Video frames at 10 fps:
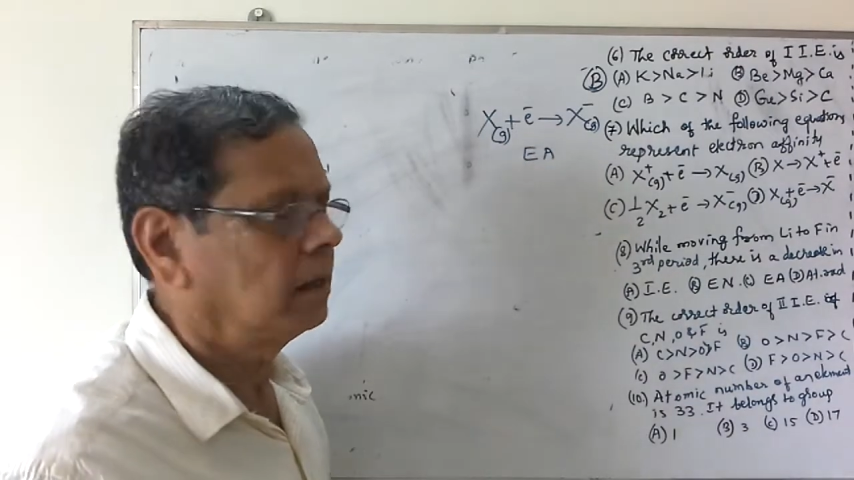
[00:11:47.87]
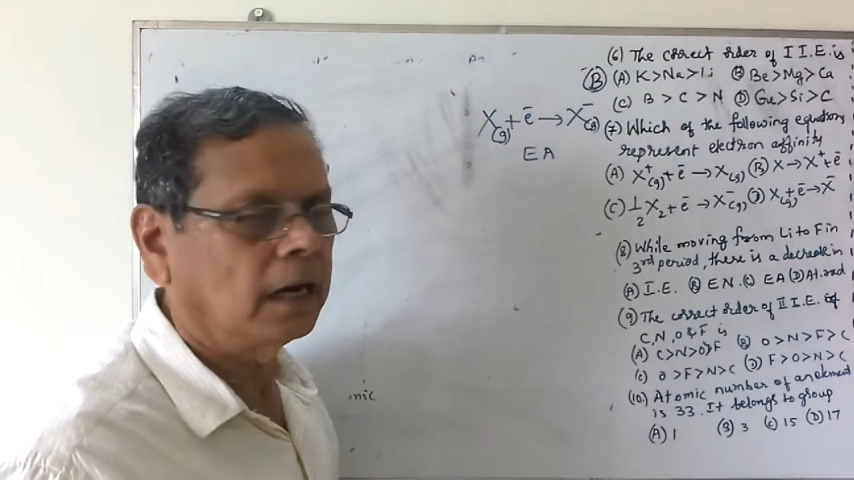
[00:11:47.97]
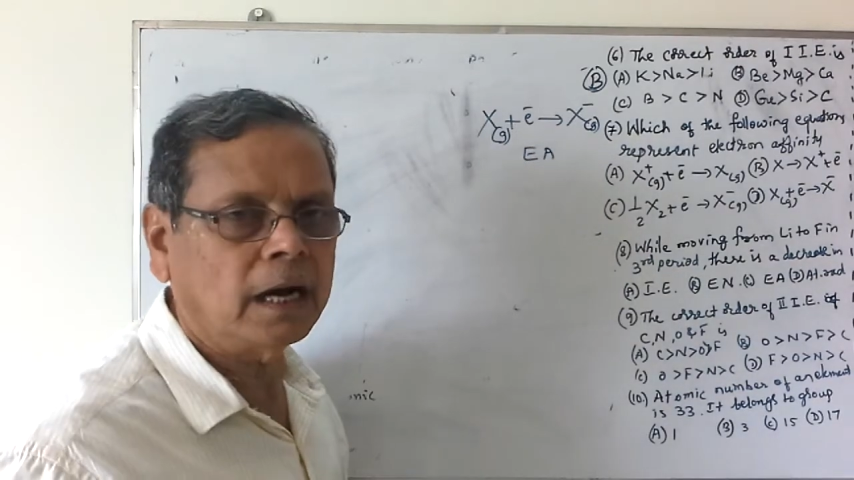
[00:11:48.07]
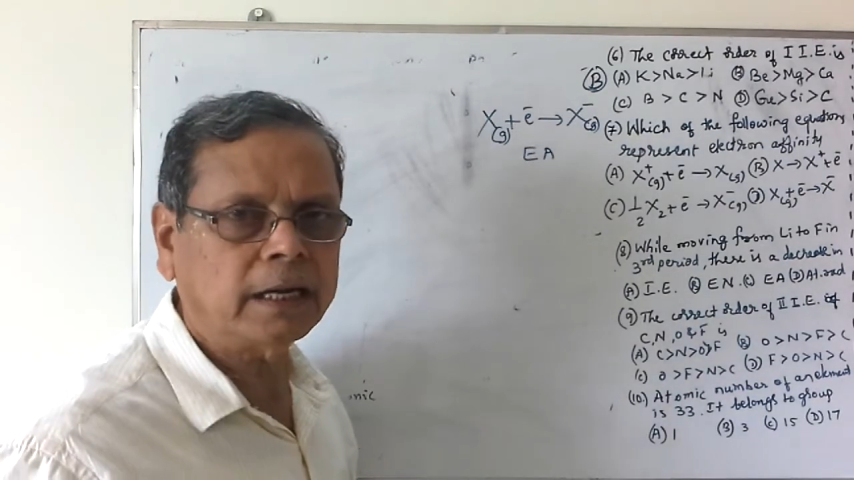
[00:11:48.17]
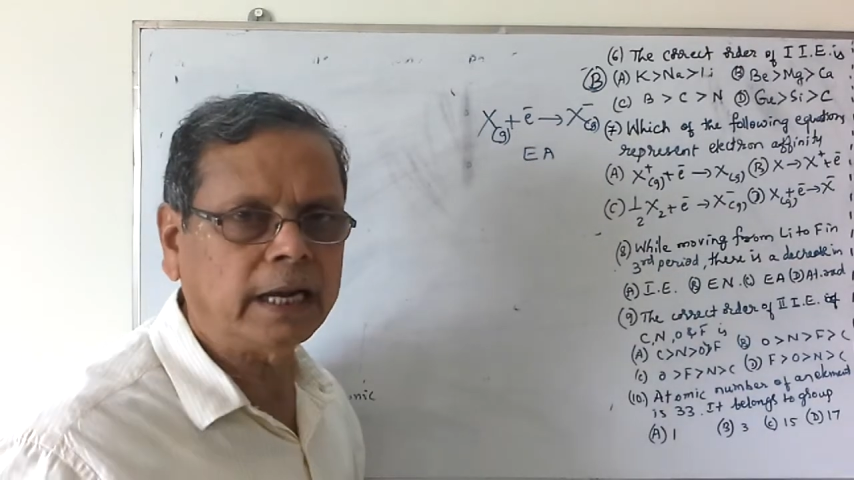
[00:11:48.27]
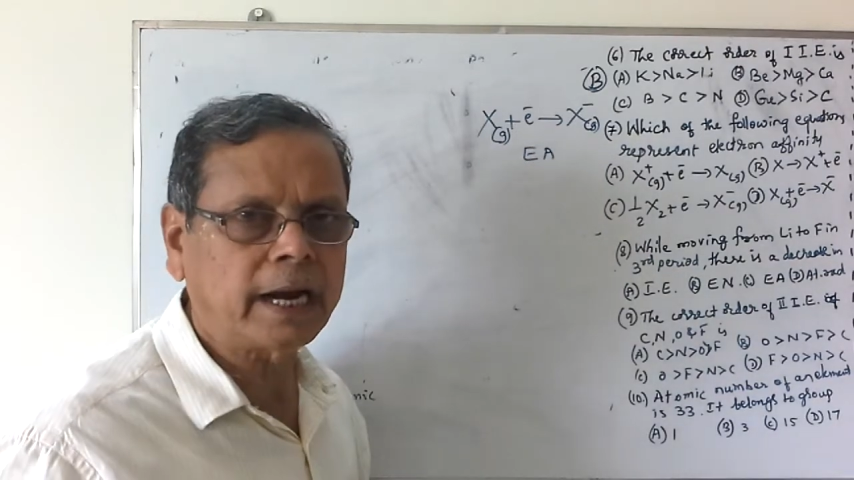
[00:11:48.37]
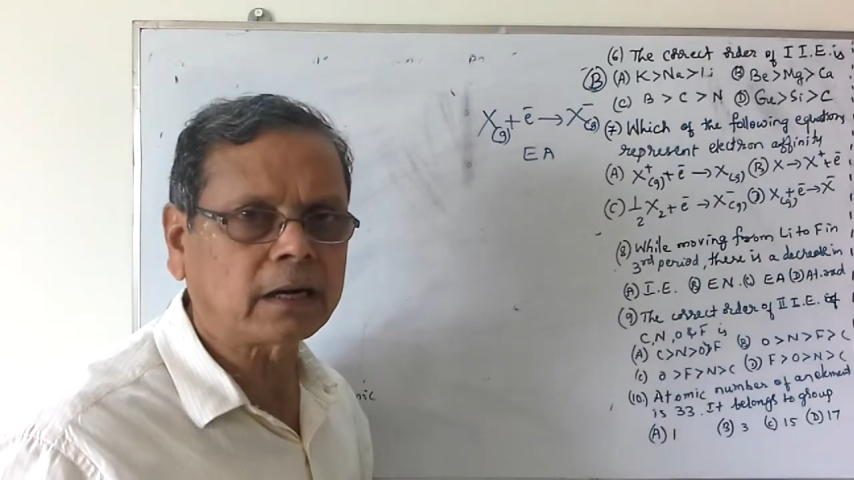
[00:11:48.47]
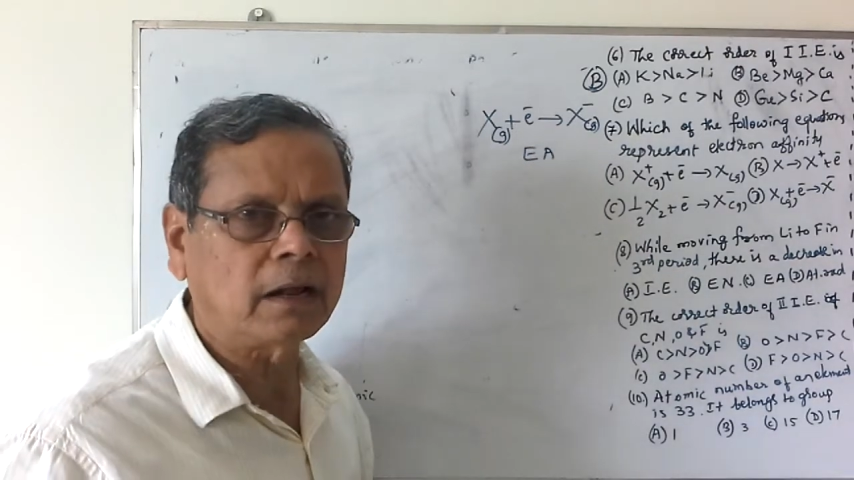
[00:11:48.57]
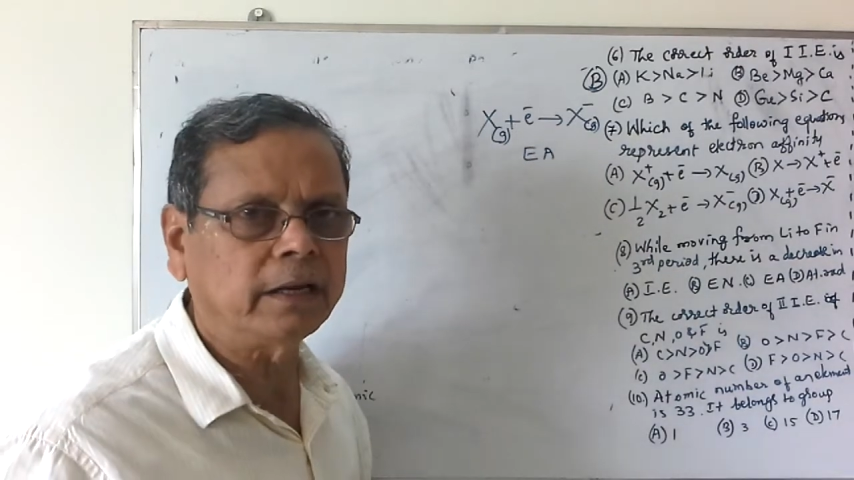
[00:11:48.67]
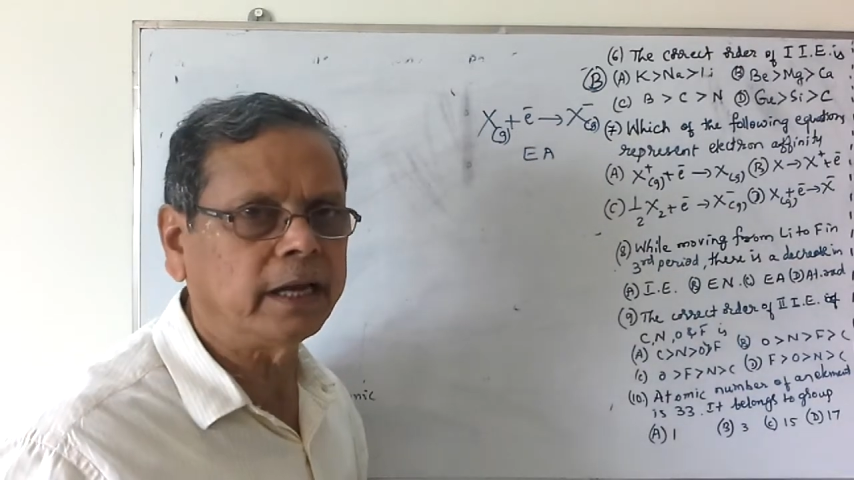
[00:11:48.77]
or
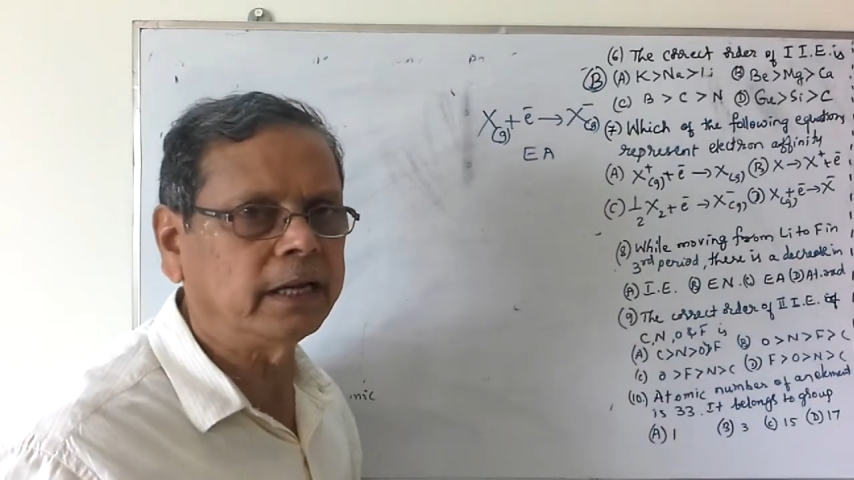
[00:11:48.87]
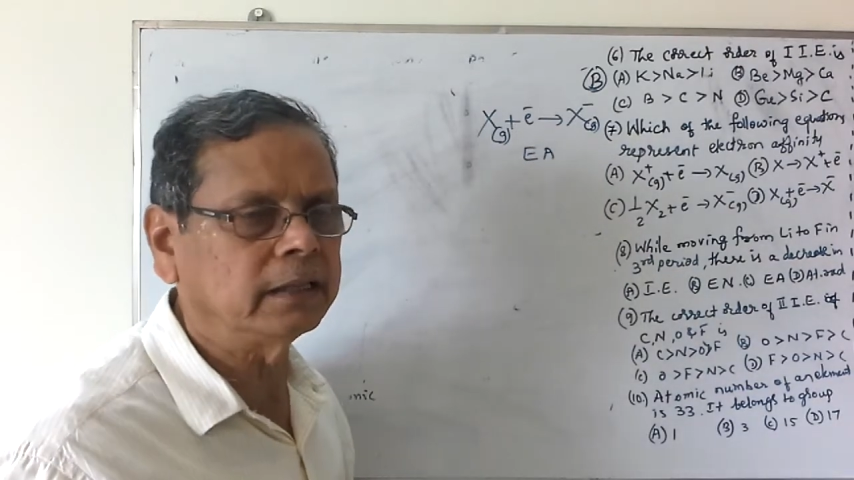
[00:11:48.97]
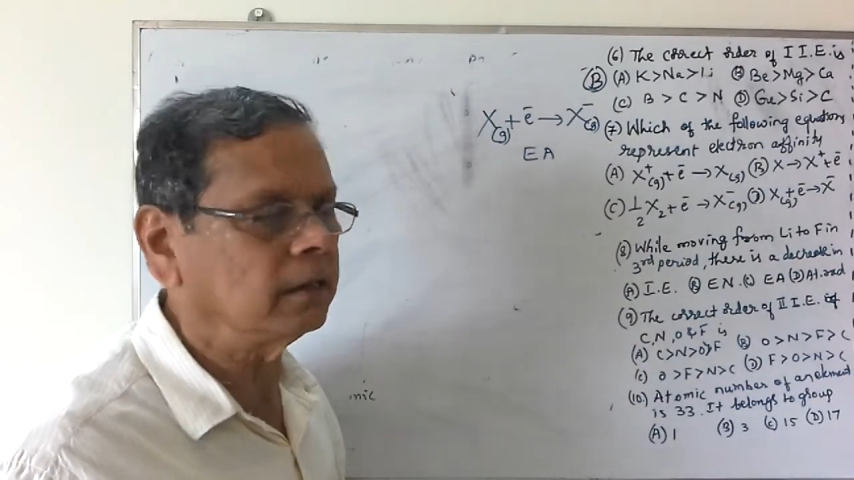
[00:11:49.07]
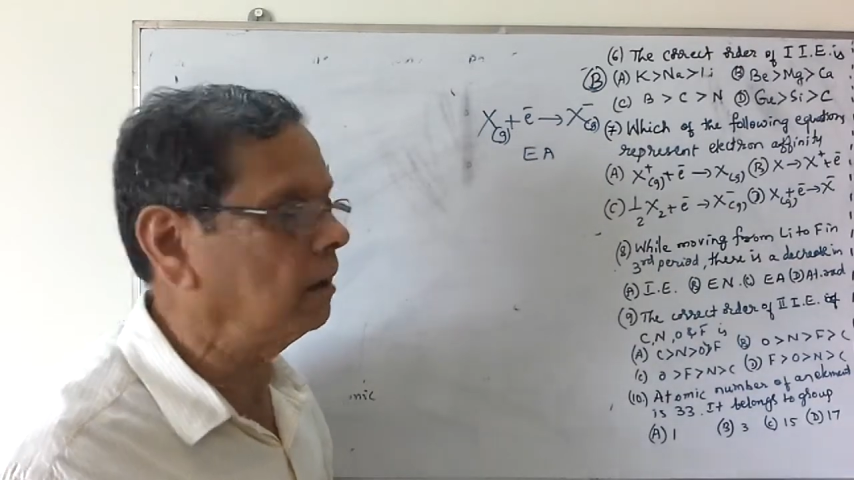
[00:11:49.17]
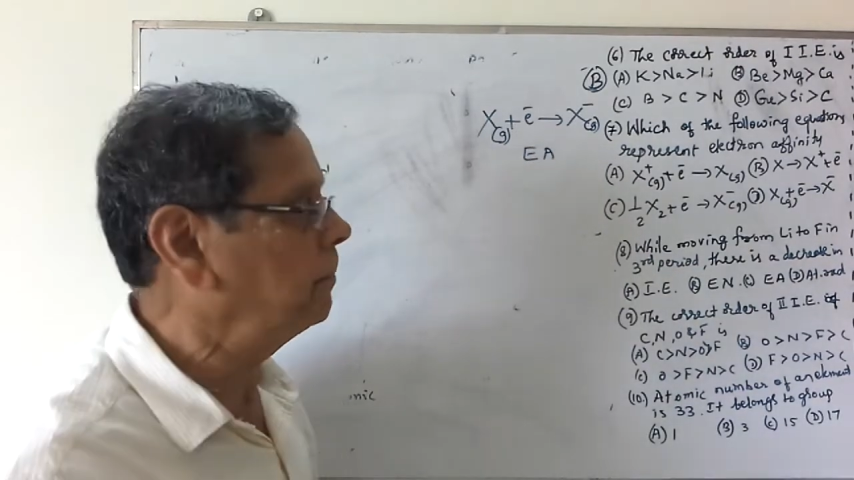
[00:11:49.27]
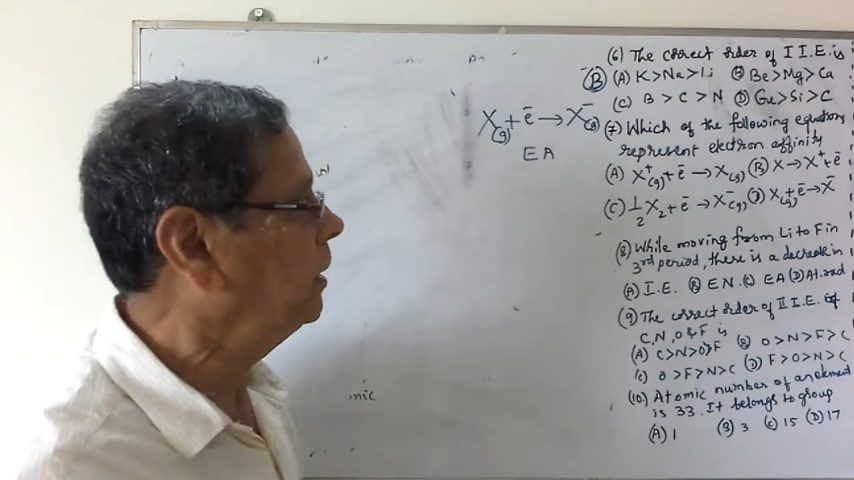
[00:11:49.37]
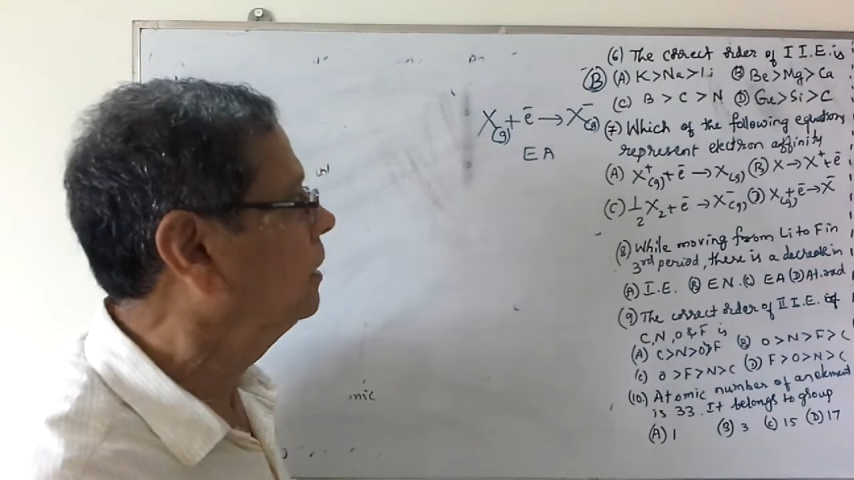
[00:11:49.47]
electron gain enthalpy.